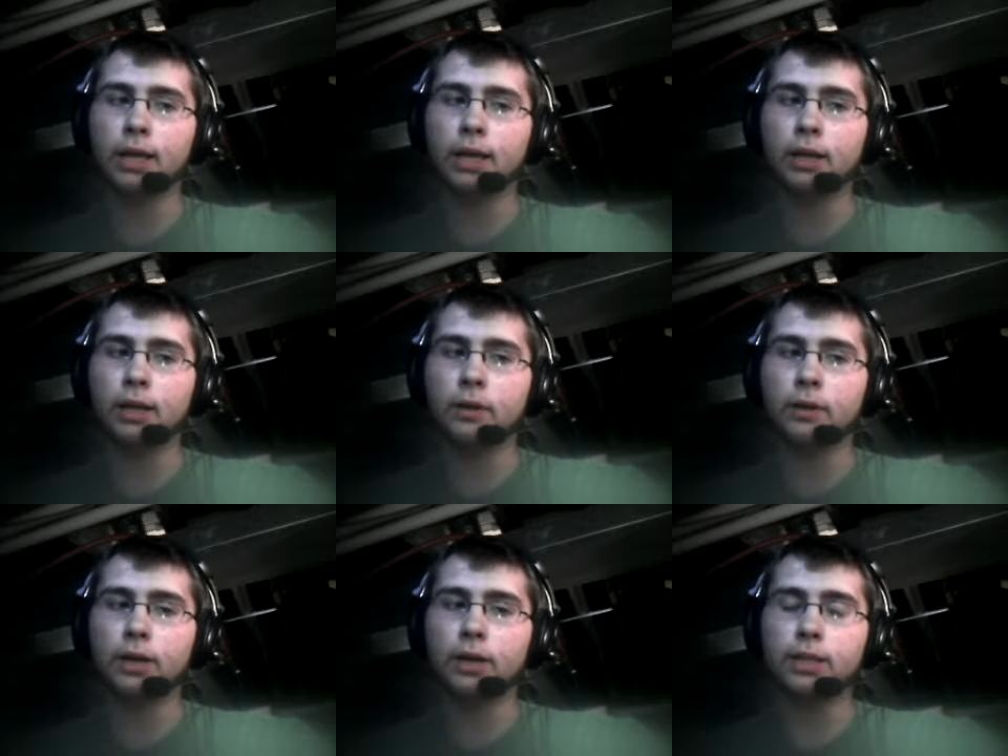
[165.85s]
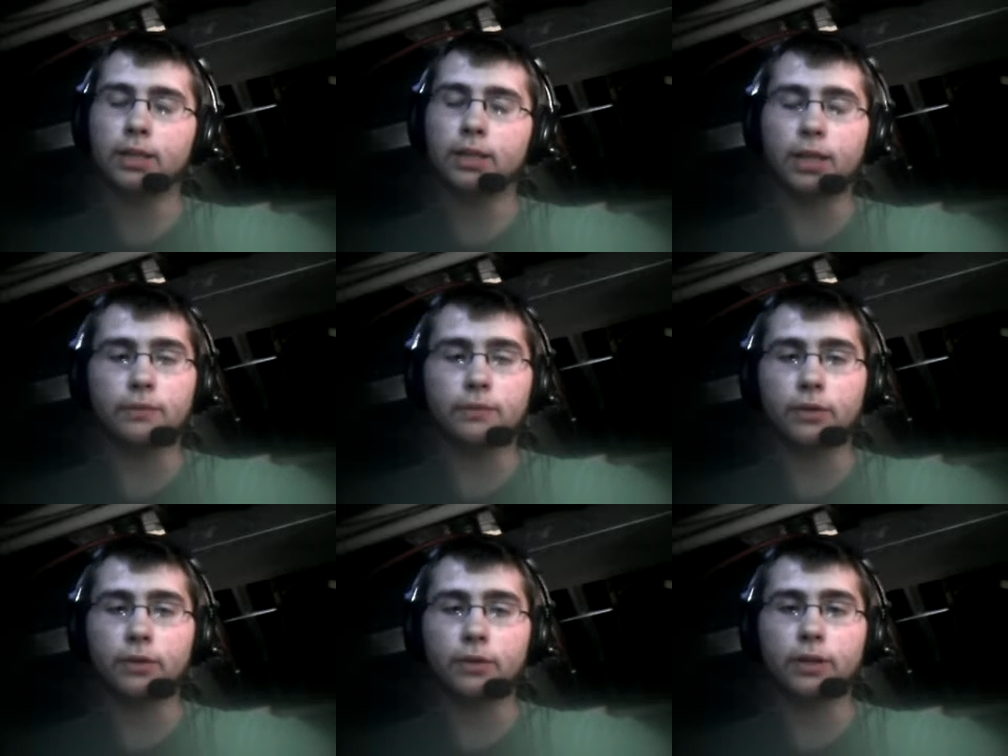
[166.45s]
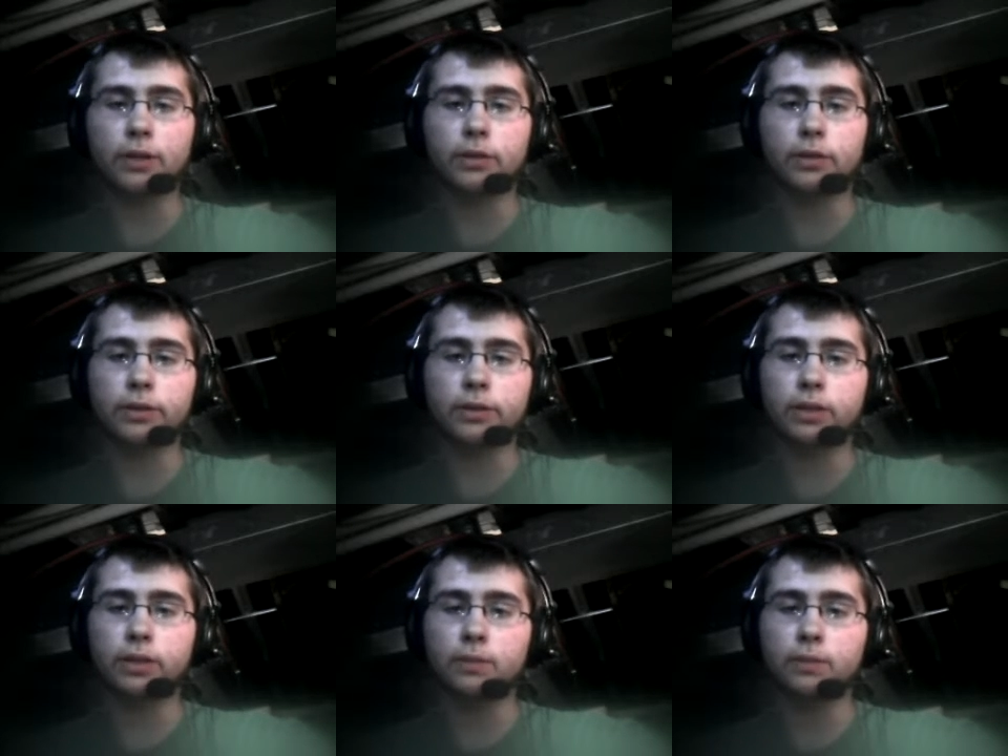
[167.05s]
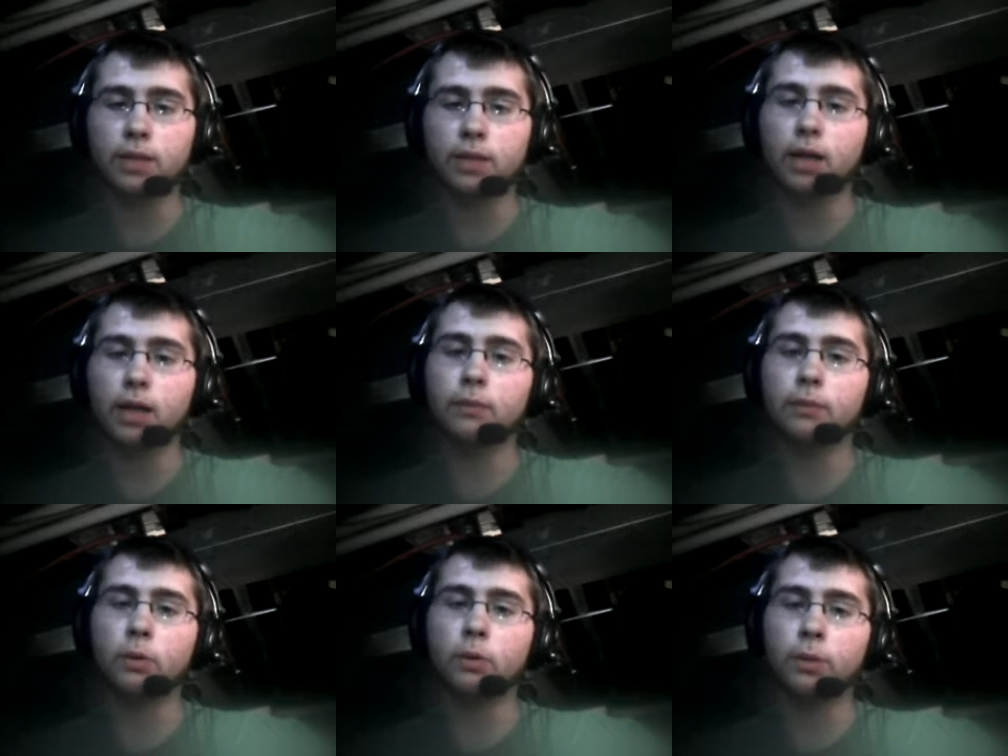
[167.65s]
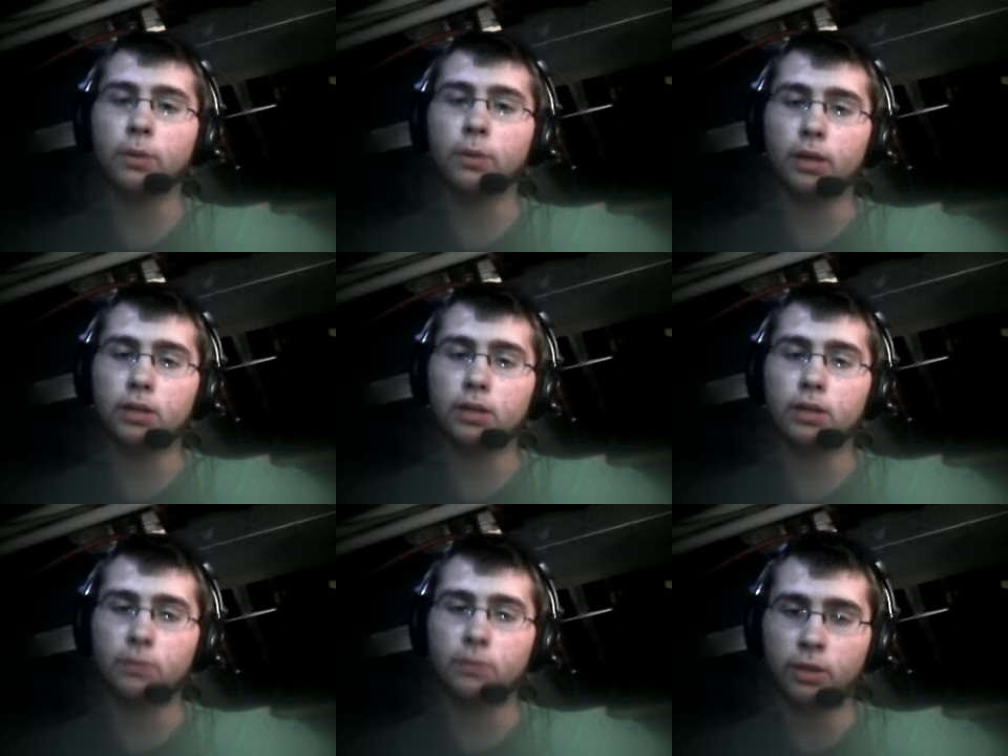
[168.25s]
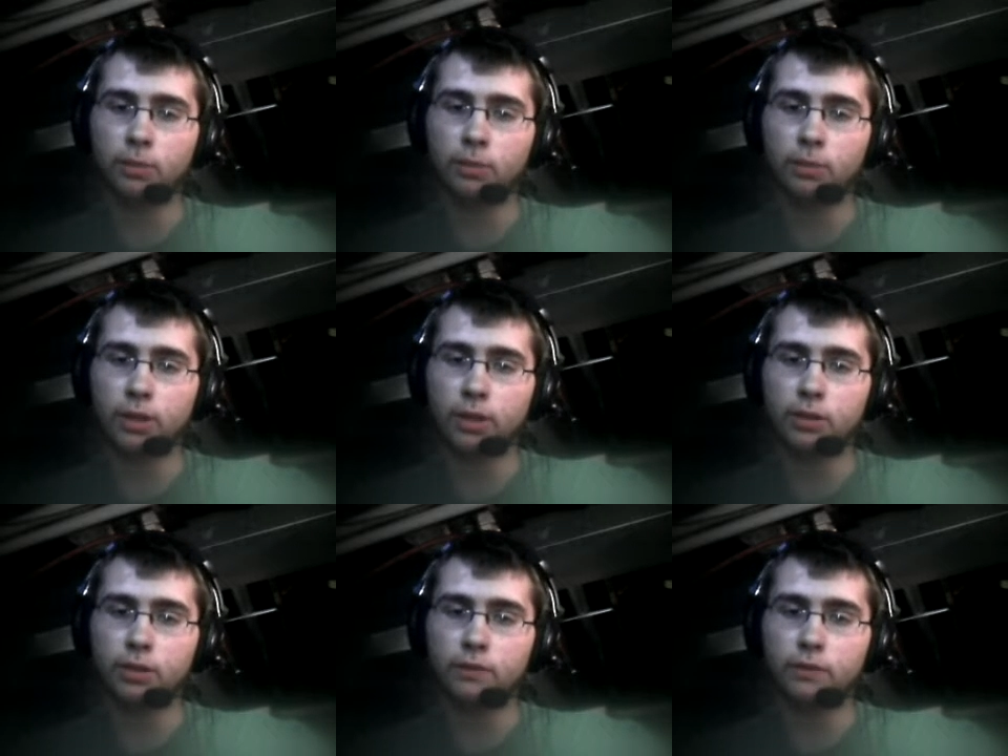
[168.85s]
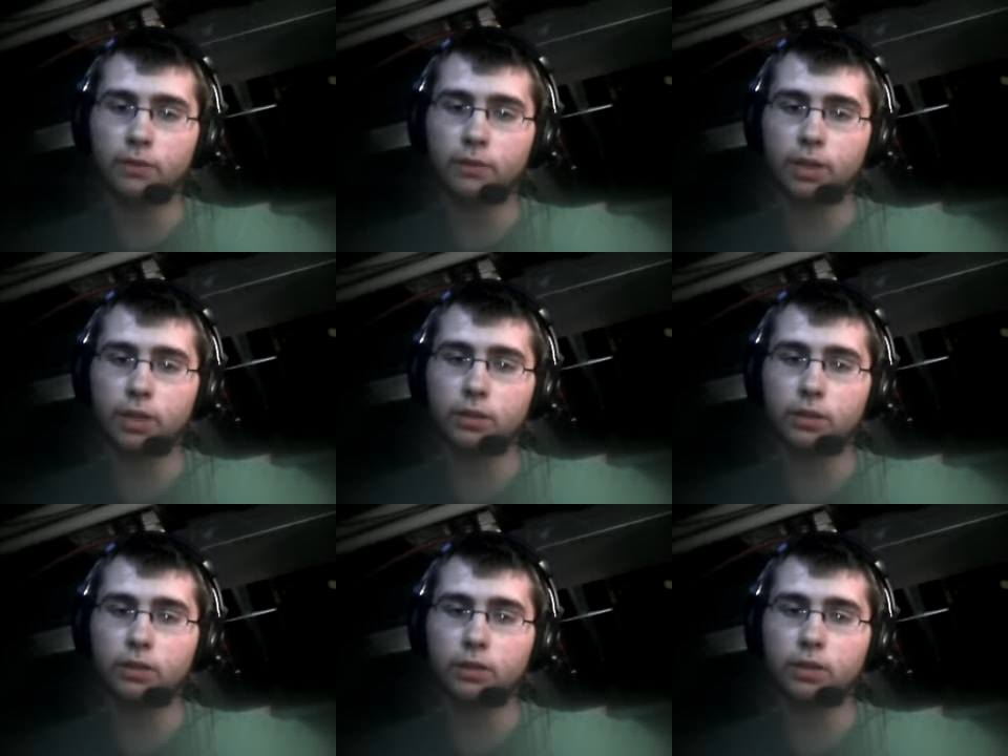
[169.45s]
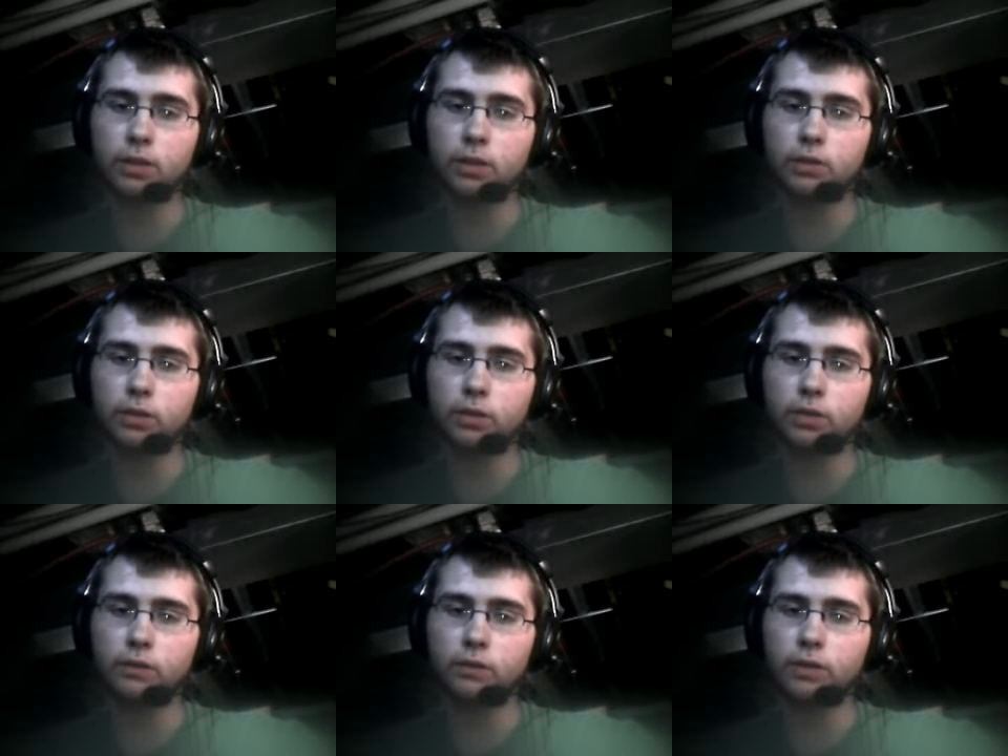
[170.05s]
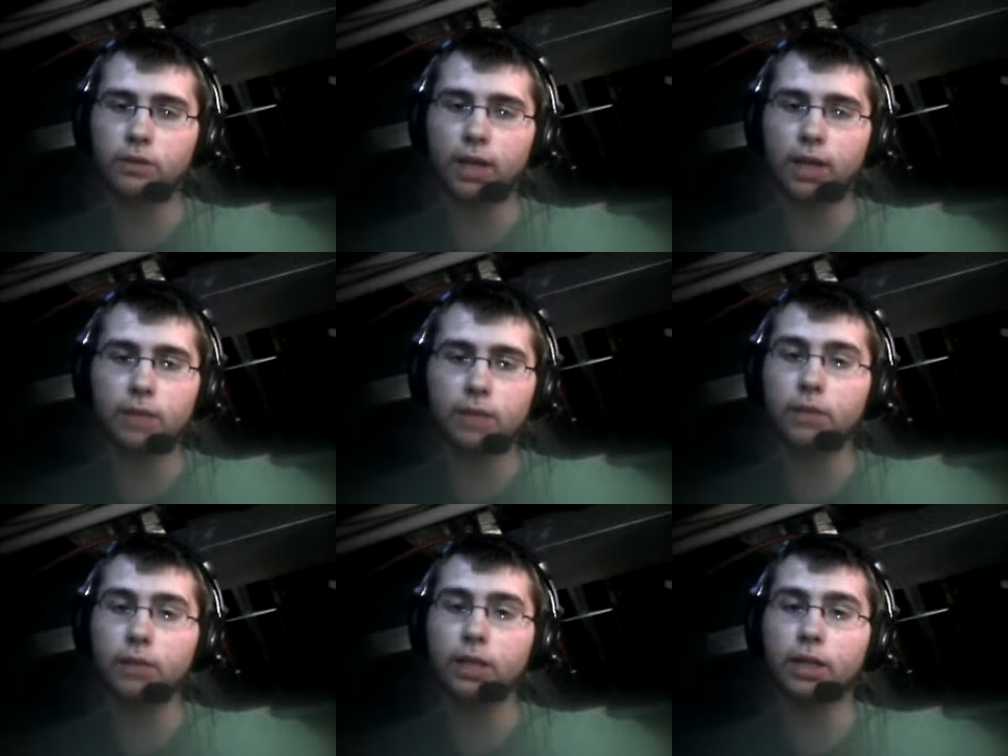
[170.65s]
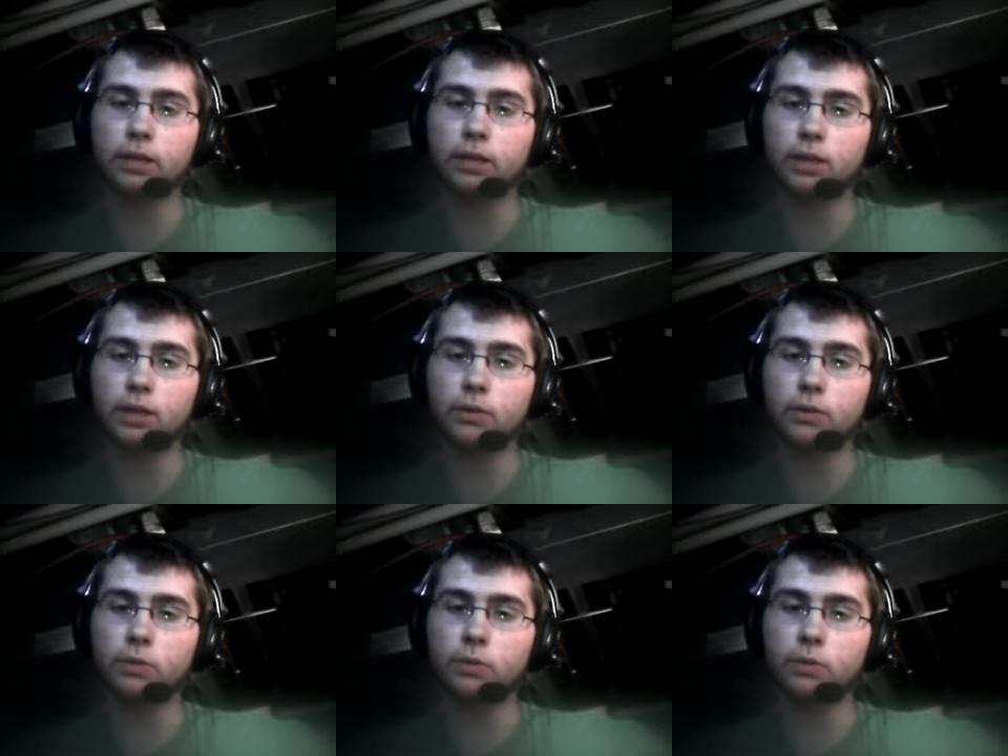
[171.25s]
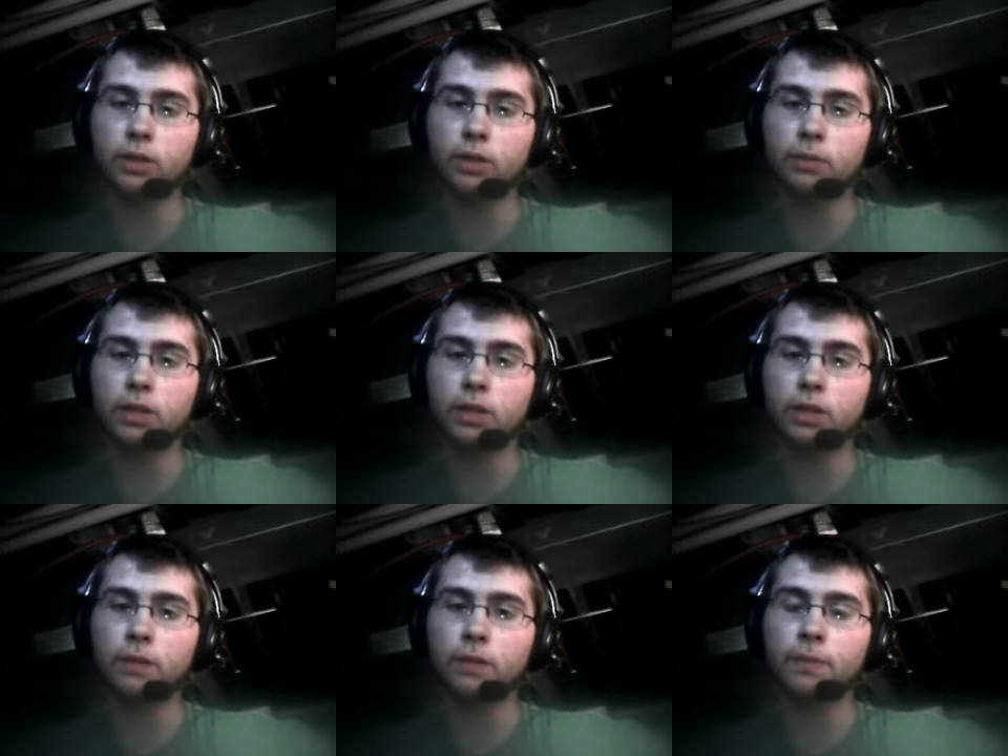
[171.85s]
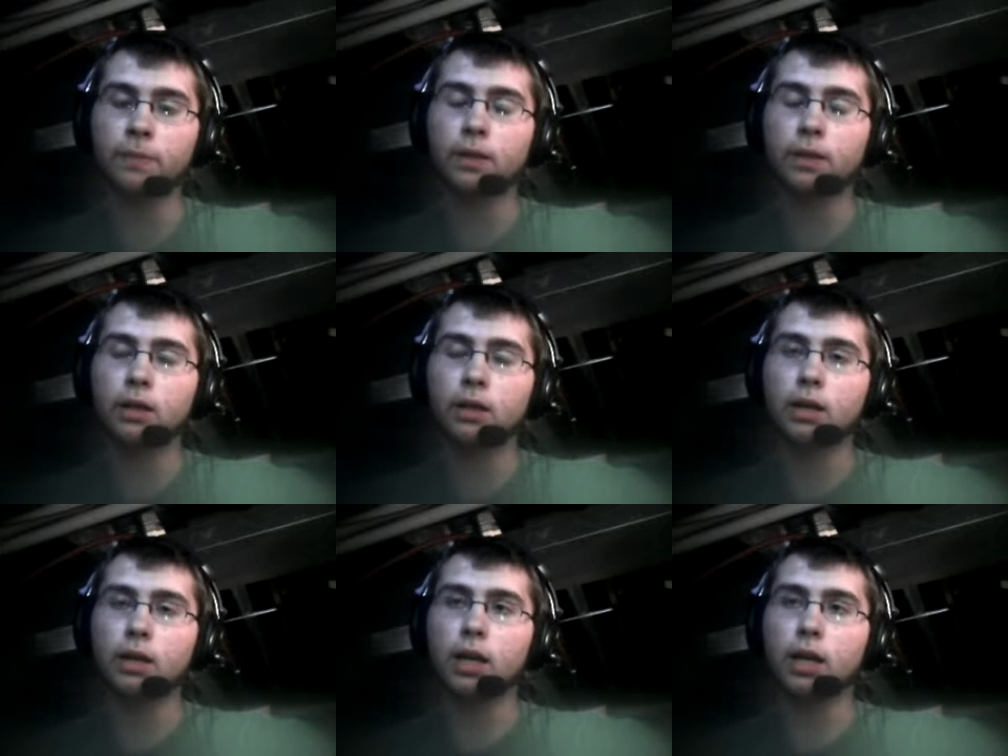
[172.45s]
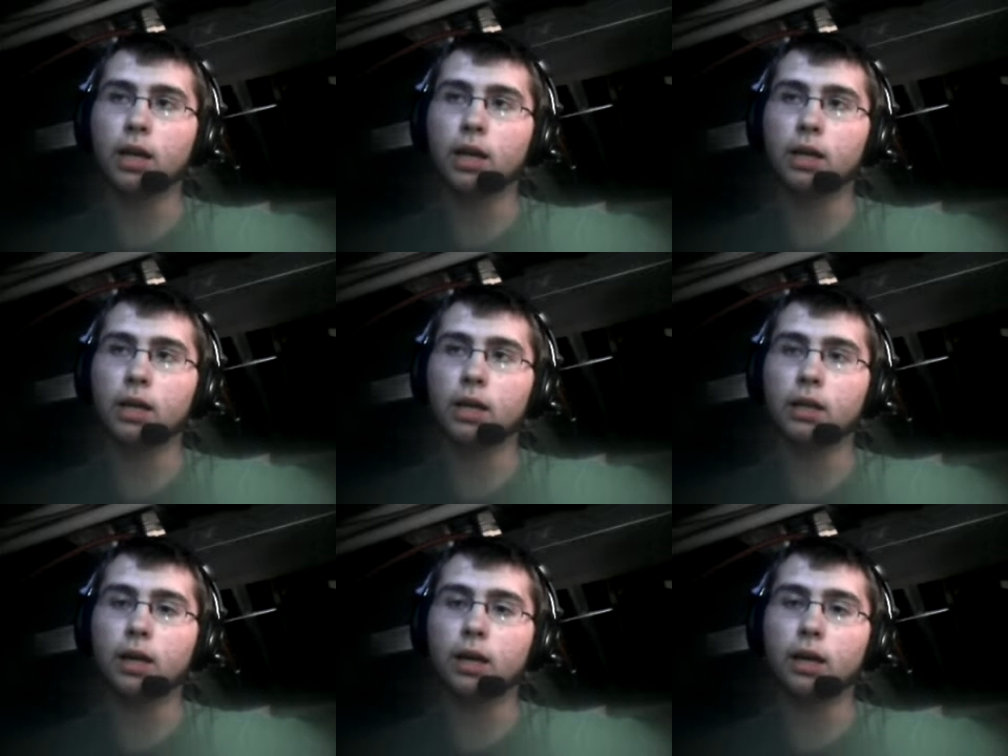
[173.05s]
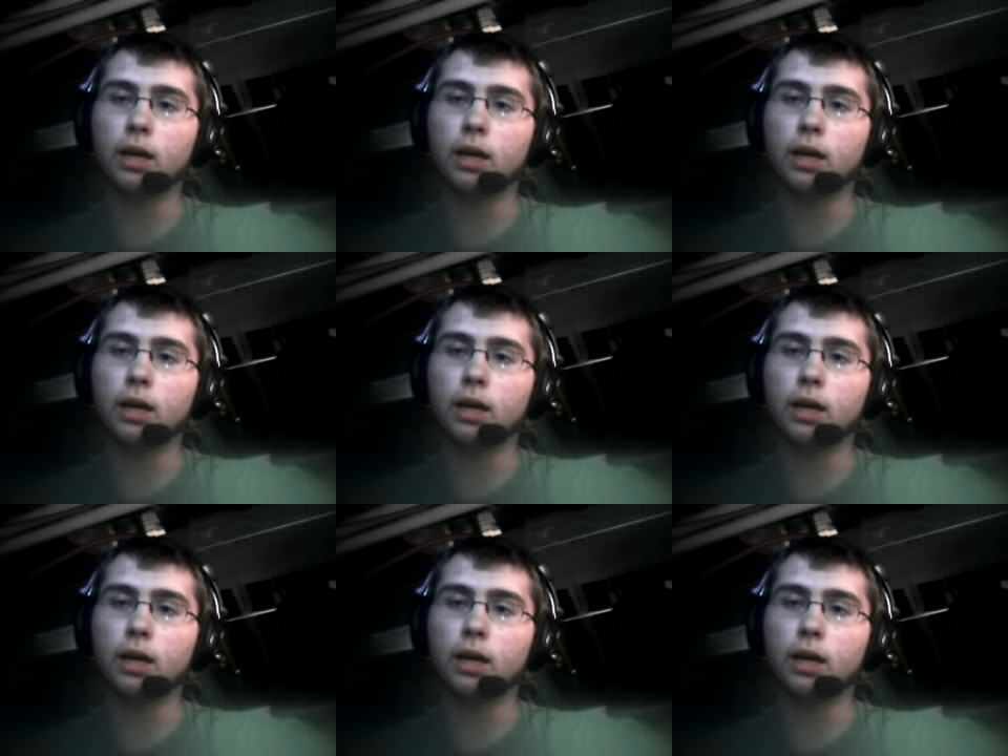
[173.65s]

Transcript: I signed up for Fariko at the same time, hoping to get some other players in Fariko because I was looking for anybody that was willing to be good. And